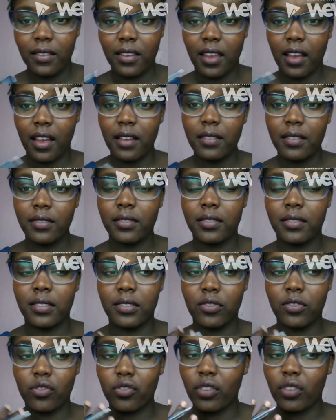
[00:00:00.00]
it
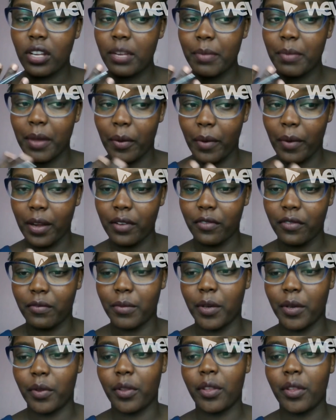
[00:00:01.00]
is usually by word
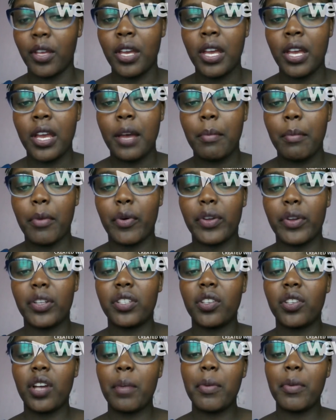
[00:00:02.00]
of mouth. But when I
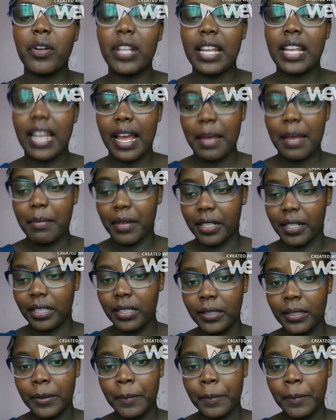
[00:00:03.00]
talk about libel